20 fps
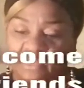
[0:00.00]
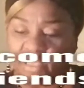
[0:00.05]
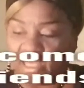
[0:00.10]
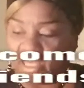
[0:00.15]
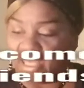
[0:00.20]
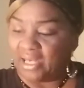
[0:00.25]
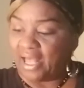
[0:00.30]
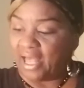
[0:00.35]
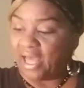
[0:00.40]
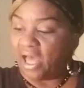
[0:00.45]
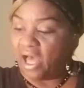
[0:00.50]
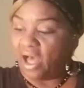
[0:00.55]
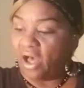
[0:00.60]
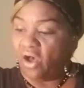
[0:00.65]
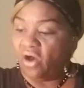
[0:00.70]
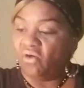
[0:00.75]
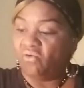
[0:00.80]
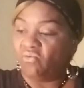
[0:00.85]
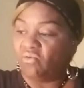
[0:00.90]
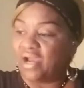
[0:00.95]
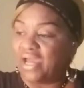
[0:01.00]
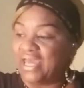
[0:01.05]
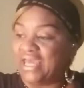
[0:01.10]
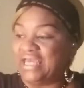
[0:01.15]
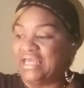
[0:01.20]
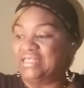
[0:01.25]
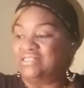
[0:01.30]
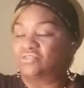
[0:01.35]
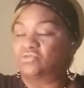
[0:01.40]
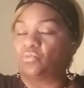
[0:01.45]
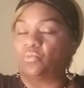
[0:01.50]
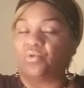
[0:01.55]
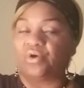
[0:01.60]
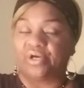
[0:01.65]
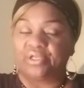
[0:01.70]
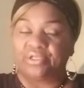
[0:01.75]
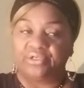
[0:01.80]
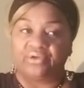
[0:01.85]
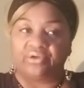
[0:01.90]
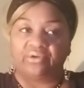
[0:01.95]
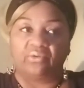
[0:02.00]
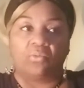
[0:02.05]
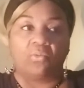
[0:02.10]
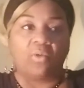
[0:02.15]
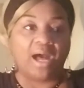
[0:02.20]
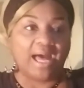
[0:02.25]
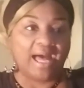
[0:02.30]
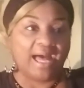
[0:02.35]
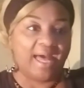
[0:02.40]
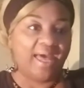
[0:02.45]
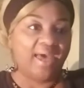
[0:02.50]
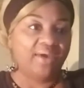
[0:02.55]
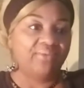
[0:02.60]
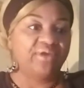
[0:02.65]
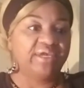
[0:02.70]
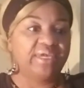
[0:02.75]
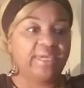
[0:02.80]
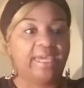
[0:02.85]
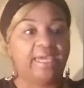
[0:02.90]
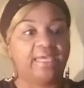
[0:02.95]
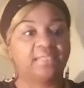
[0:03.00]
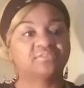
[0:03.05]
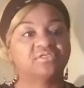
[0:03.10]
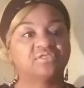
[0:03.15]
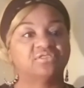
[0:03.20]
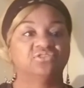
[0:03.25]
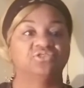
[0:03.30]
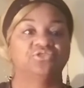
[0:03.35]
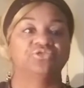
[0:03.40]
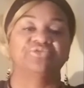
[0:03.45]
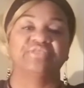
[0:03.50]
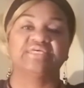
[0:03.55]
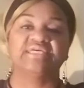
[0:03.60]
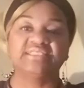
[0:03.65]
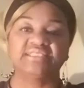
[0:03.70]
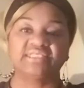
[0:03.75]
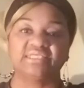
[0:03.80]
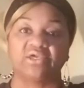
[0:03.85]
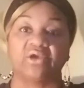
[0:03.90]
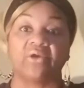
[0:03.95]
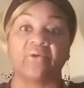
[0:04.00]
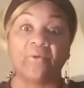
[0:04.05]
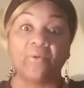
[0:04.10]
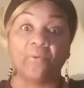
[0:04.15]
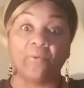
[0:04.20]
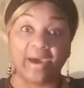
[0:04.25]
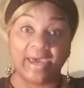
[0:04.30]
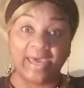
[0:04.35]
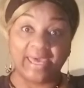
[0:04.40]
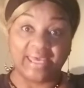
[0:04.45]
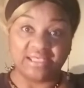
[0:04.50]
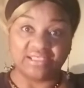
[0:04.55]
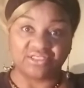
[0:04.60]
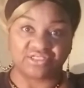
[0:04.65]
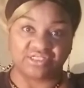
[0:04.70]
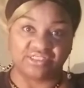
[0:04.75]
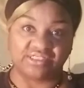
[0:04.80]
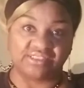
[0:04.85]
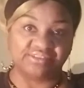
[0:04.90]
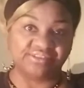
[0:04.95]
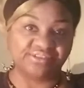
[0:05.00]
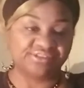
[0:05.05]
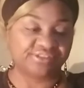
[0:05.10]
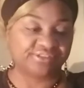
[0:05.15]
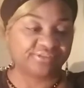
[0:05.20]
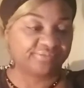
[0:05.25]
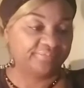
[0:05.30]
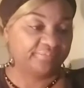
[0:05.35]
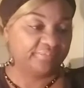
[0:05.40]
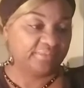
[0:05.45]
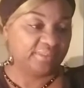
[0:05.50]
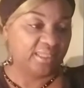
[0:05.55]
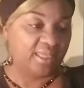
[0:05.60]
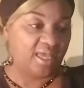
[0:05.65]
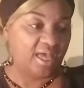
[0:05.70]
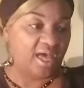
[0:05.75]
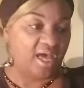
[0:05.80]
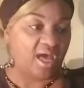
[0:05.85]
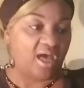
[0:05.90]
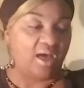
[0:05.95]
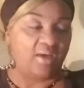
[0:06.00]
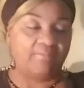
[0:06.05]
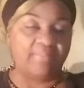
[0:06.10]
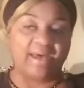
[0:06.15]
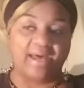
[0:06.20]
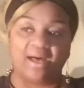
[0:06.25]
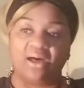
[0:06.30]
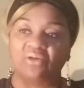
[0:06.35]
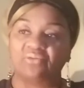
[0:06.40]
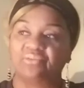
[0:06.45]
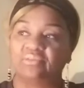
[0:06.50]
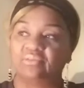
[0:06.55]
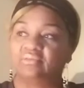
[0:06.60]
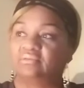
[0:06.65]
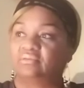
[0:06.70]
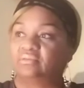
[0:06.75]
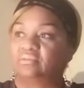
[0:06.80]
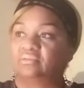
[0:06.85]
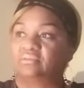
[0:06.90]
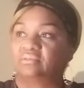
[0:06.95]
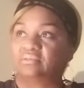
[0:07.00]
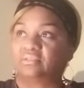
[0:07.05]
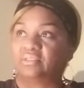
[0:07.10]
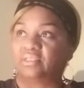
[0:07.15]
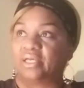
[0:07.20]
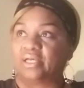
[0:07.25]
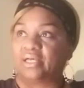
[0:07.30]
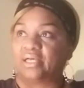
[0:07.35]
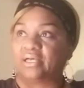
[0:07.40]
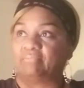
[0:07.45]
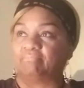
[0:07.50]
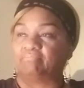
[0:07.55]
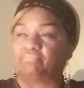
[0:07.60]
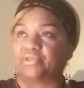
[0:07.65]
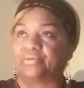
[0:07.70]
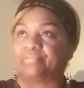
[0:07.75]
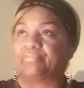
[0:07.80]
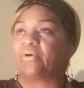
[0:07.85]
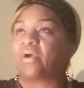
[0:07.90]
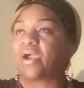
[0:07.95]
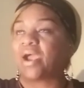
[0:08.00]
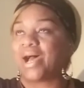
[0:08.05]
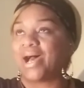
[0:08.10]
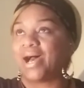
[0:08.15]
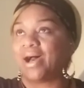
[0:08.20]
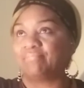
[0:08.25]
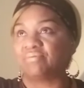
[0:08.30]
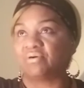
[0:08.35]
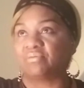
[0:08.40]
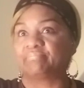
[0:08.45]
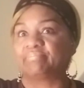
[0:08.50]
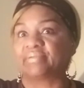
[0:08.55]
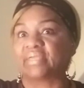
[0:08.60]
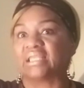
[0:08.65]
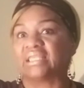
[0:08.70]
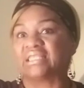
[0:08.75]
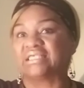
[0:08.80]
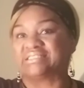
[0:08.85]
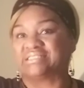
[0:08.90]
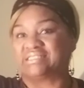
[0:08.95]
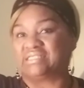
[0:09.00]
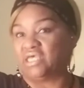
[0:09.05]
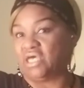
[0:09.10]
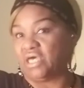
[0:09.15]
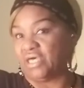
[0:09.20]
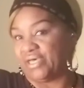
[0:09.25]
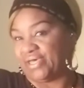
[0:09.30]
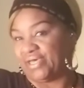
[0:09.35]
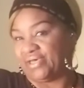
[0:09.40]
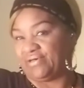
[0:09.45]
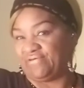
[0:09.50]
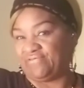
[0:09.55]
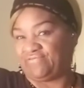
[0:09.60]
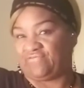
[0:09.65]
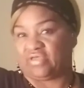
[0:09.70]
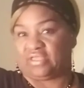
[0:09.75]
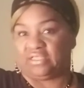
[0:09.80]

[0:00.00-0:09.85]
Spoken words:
And I always wondered why we had to do these equations about the probability of.